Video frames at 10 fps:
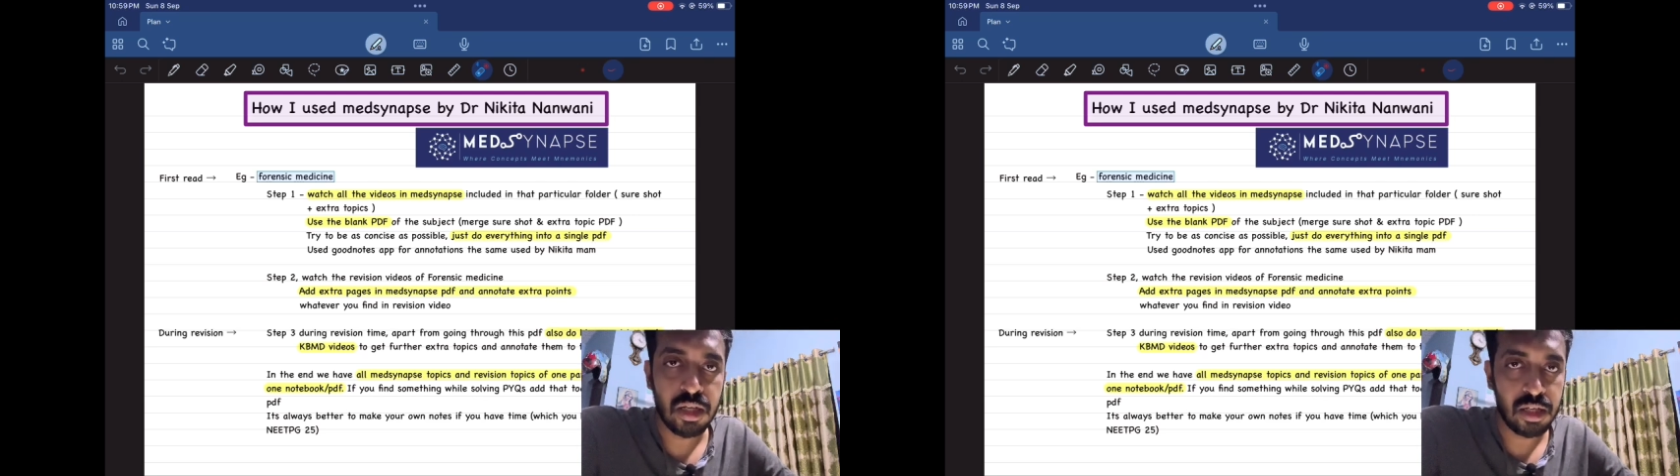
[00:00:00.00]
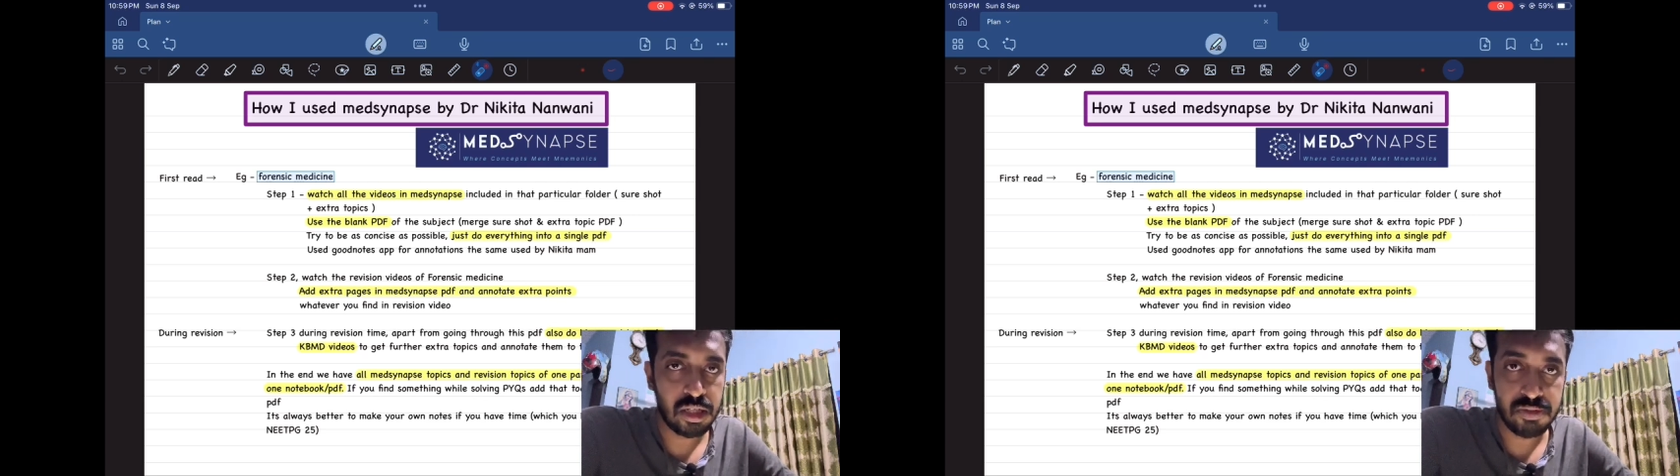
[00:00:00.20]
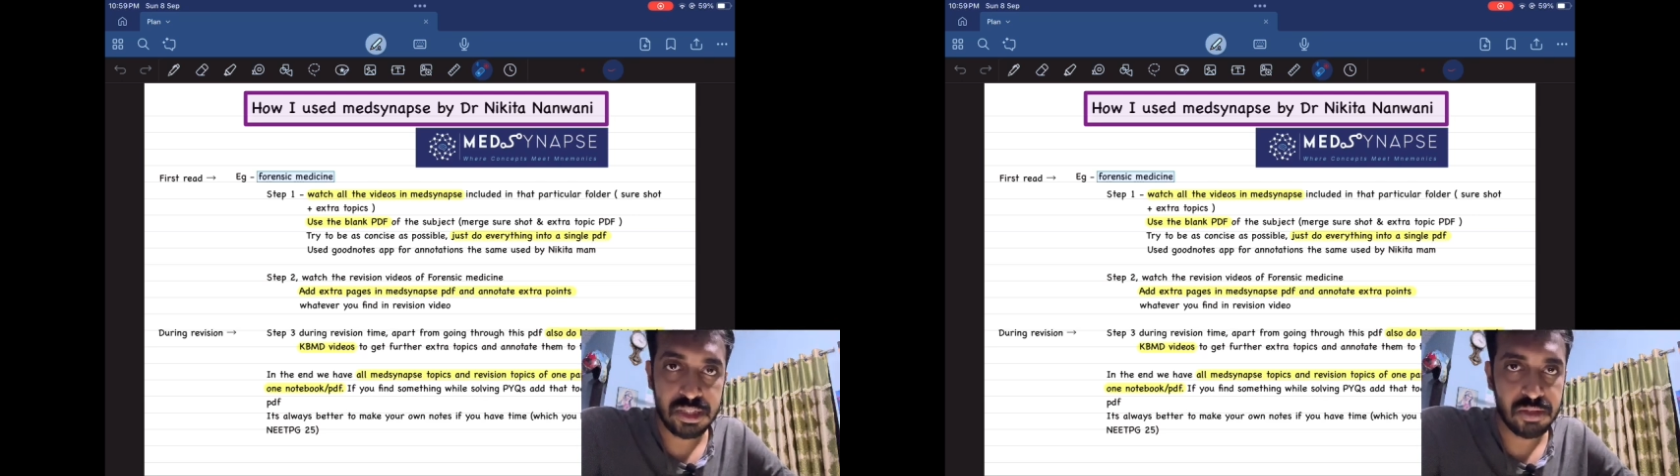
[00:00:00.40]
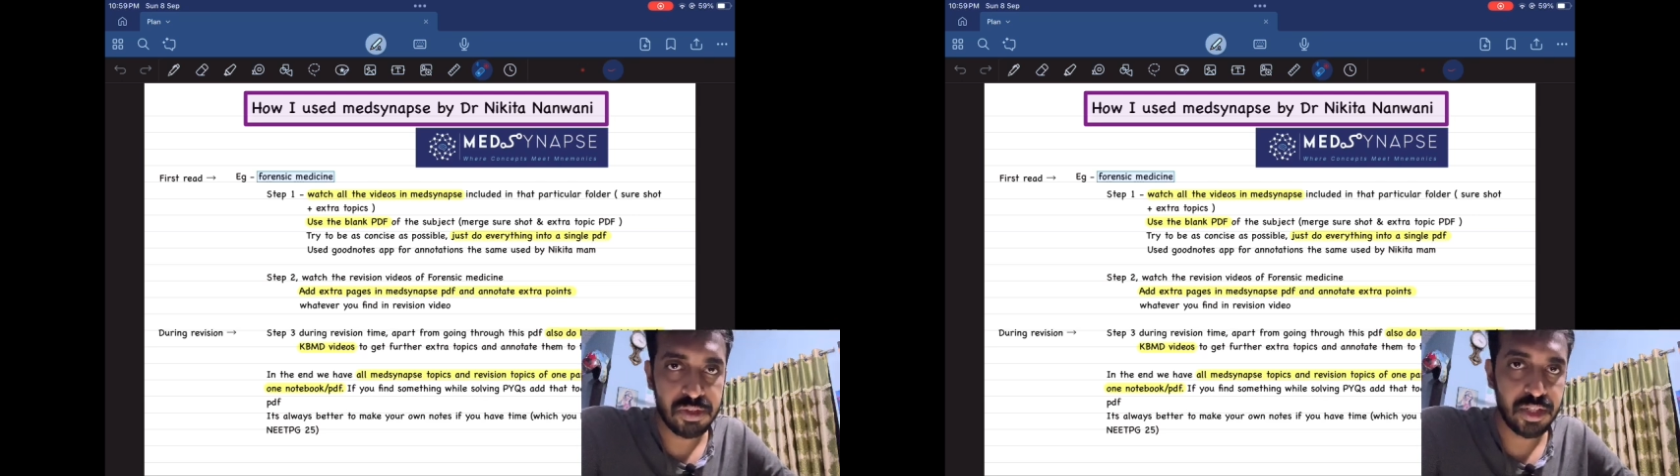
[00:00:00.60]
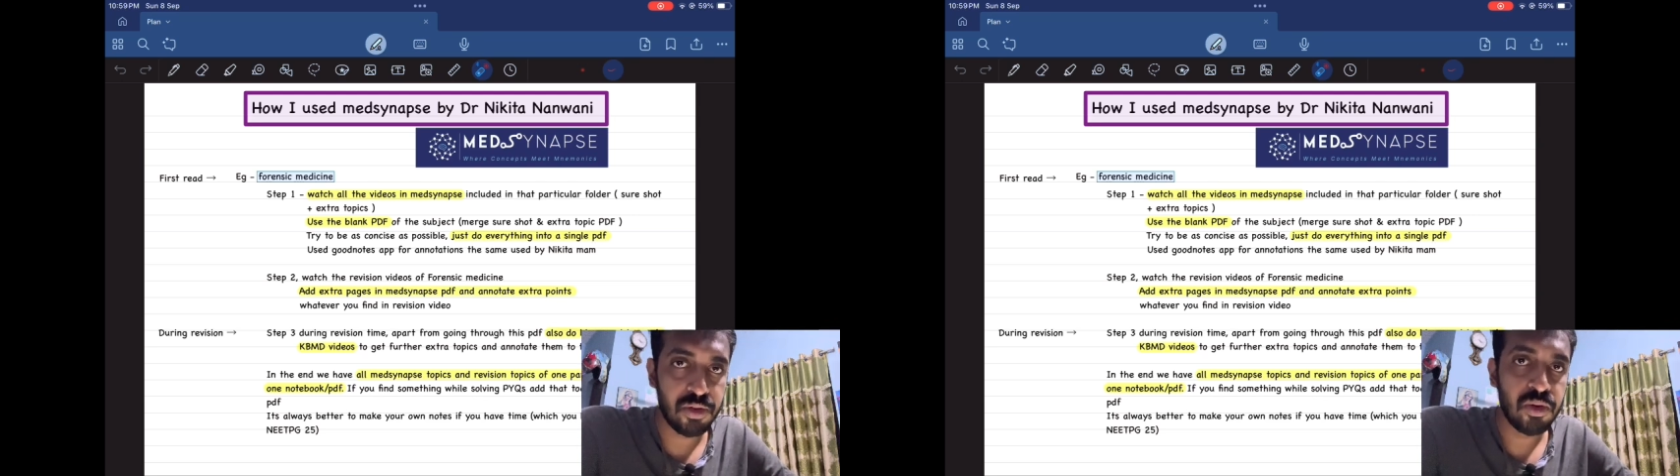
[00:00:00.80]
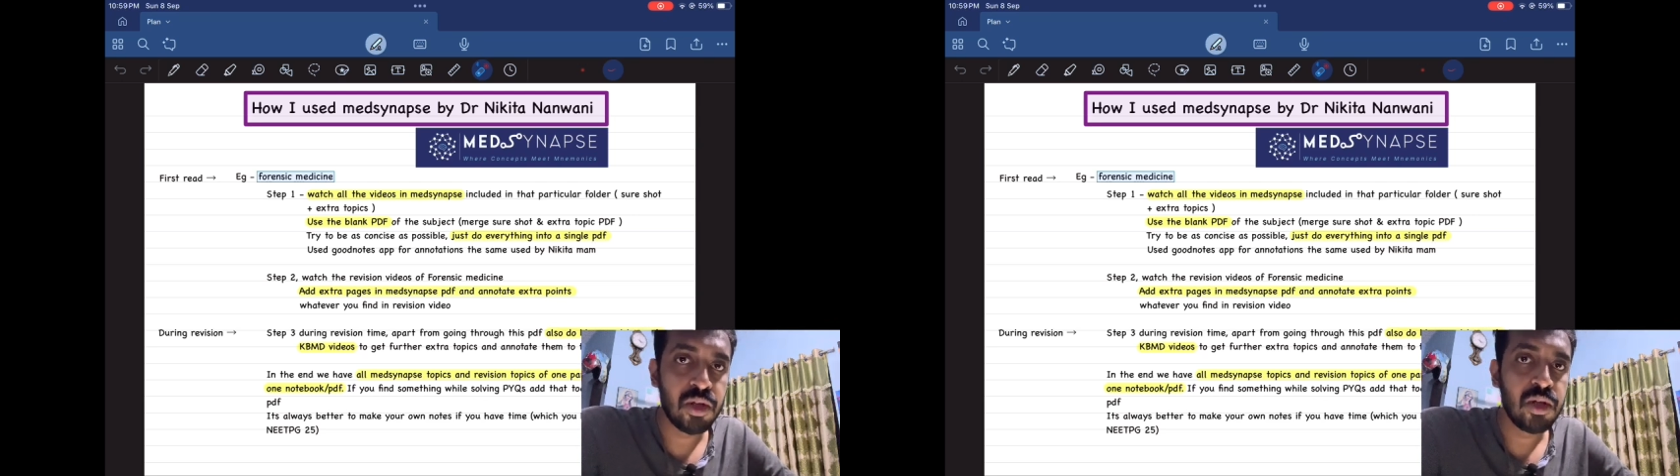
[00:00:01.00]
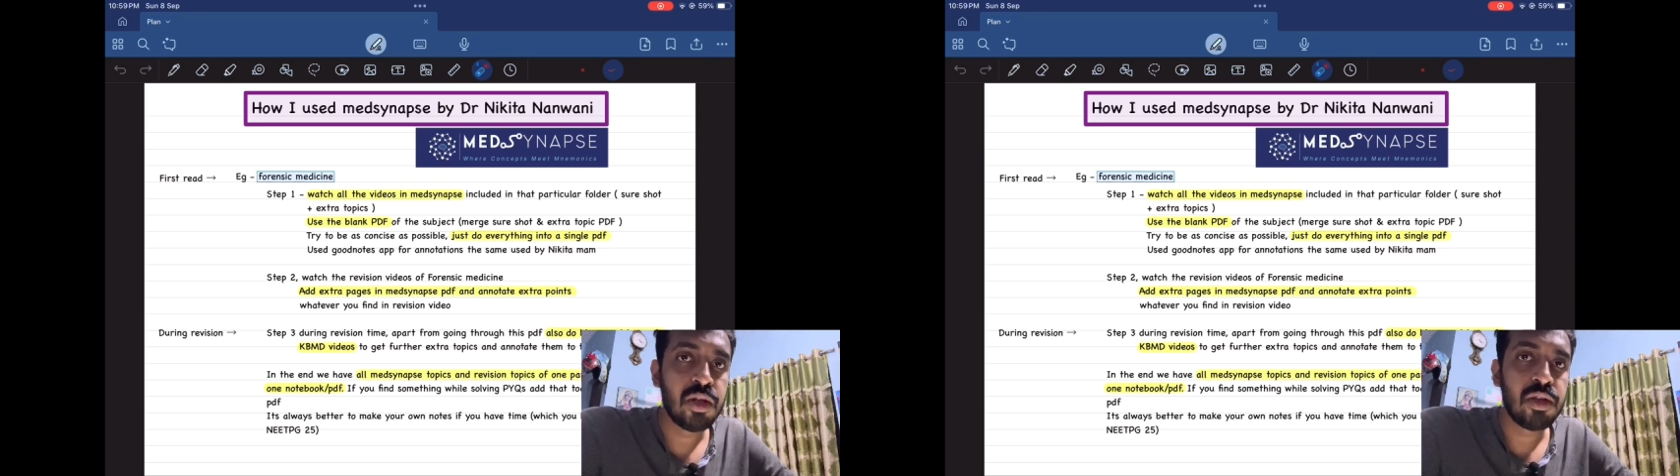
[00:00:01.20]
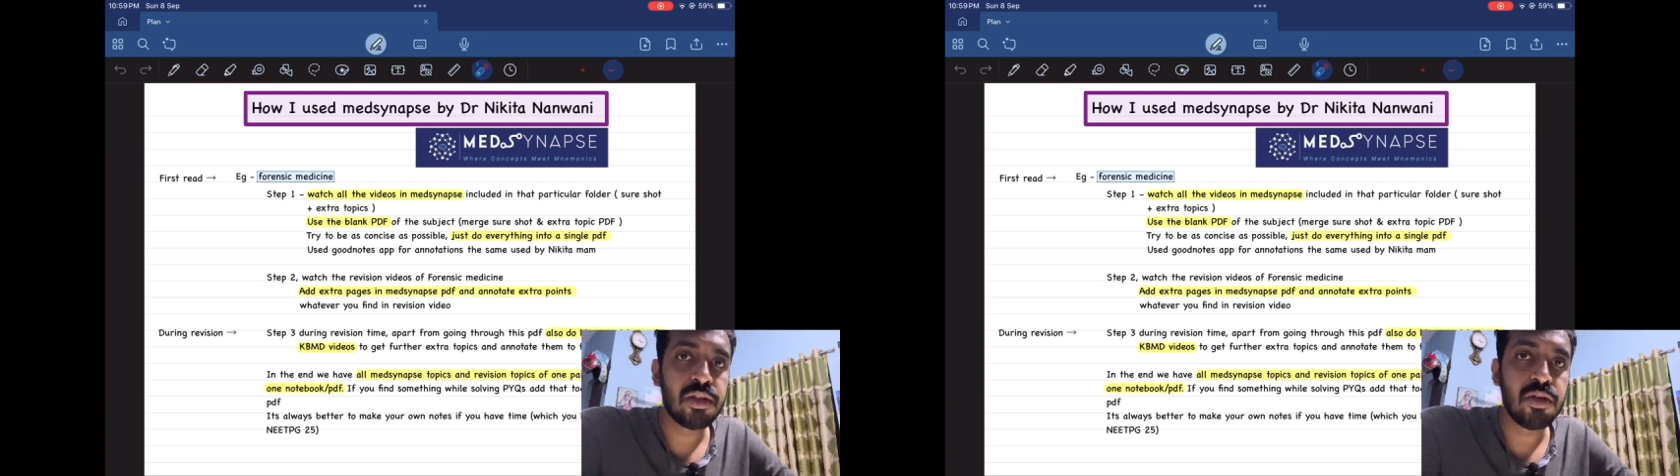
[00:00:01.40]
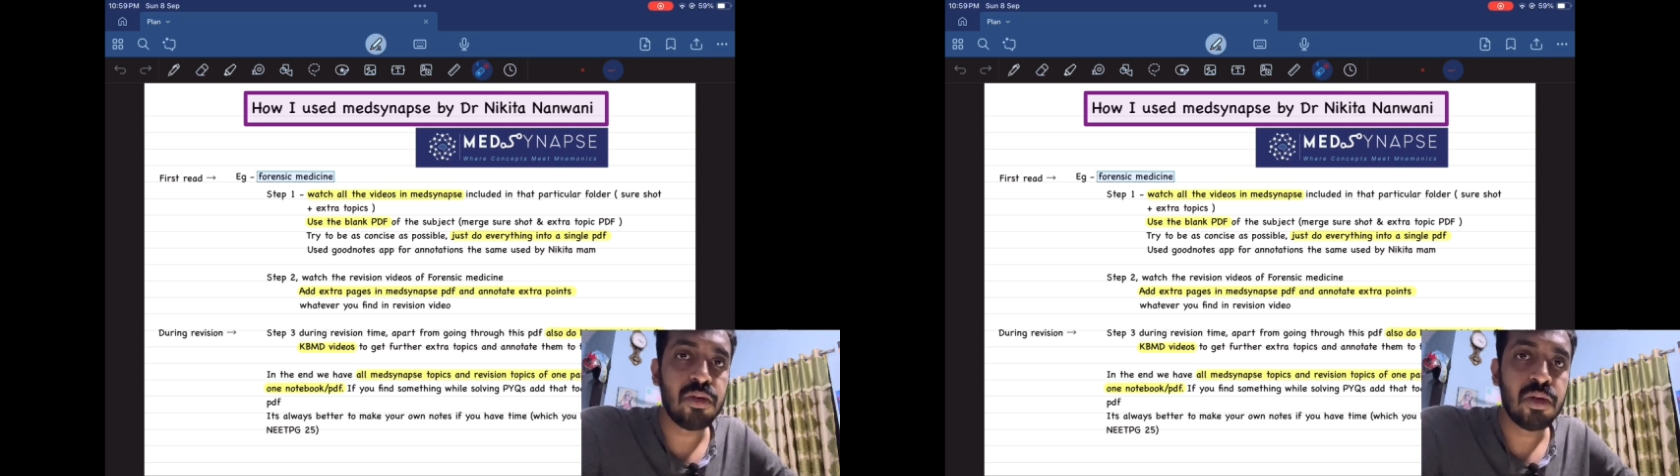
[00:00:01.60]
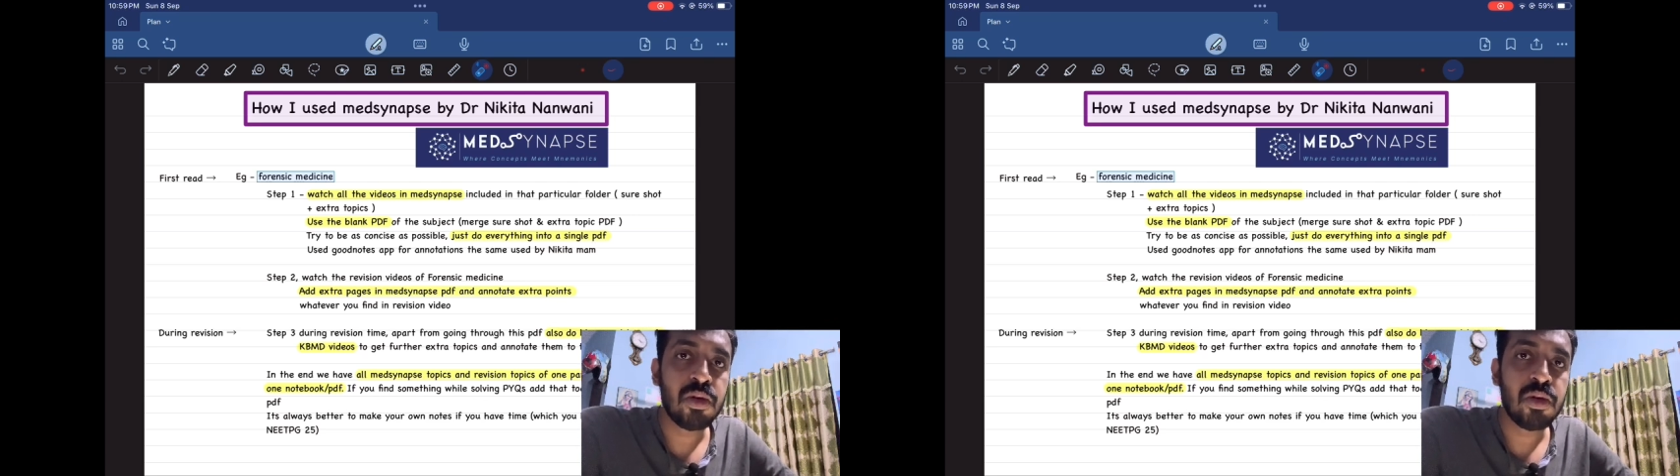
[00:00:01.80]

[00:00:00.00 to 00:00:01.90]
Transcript: revision video. So